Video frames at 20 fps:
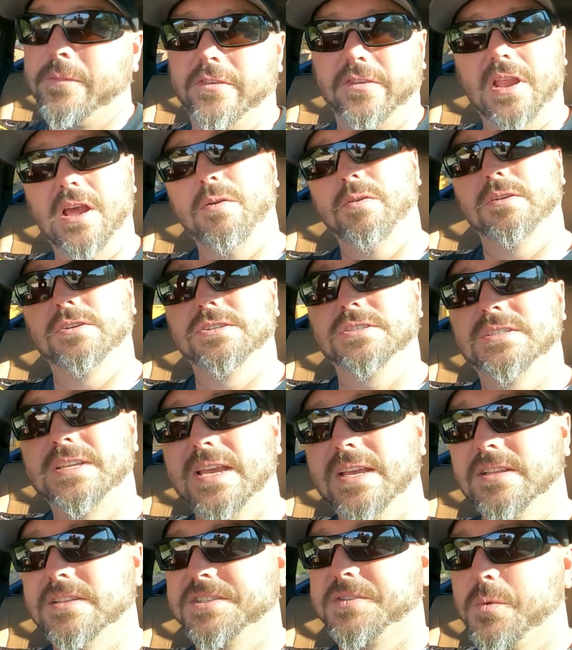So now we're just
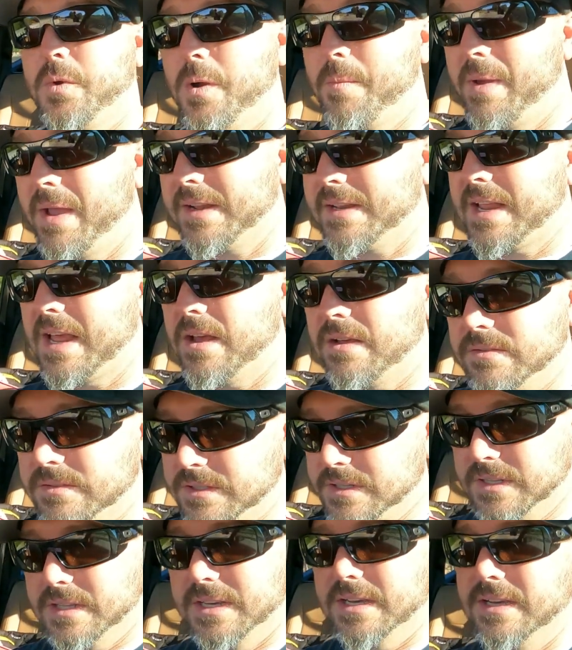taking the squareback down
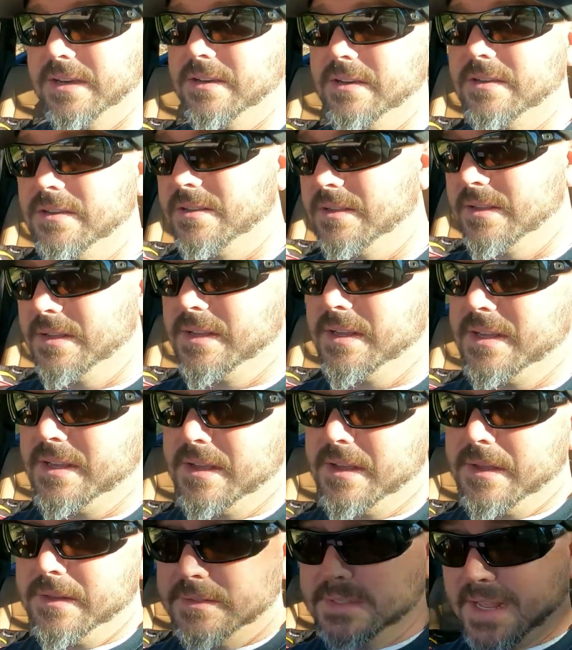to the
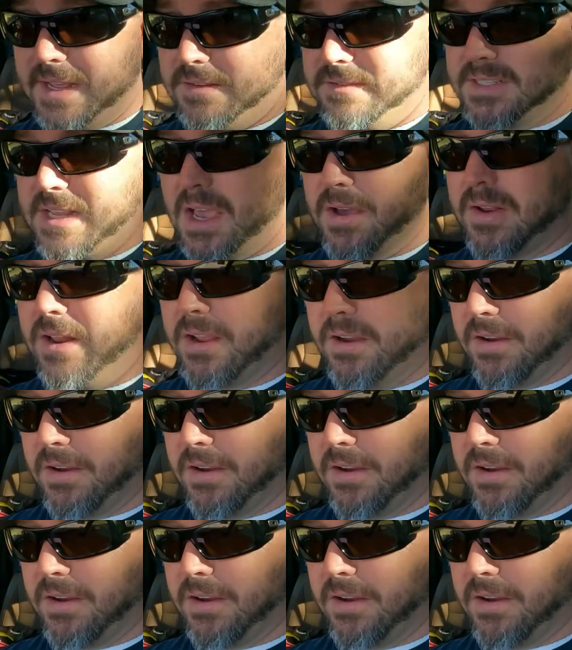downtown